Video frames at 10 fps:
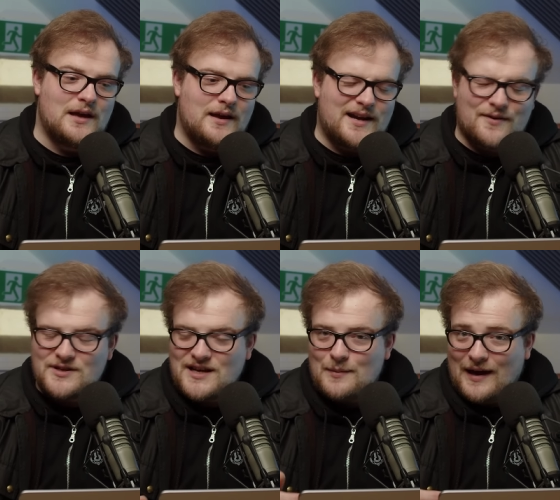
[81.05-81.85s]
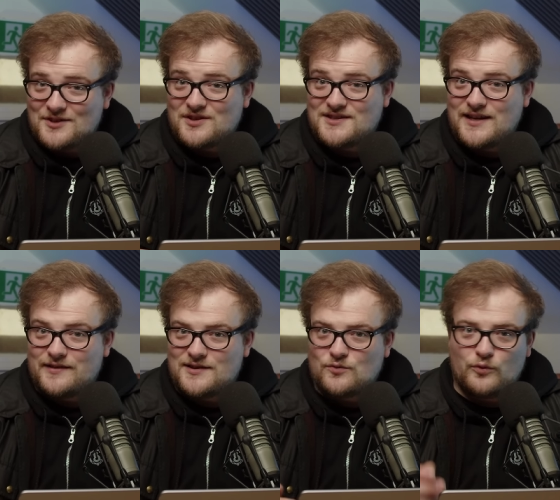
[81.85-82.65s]
And every time I actually say
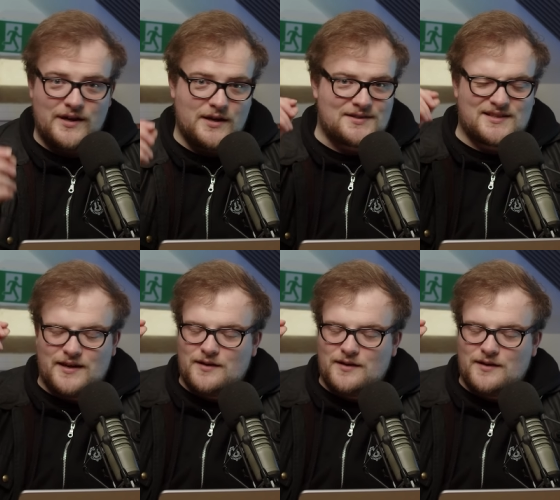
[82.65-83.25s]
this, we see,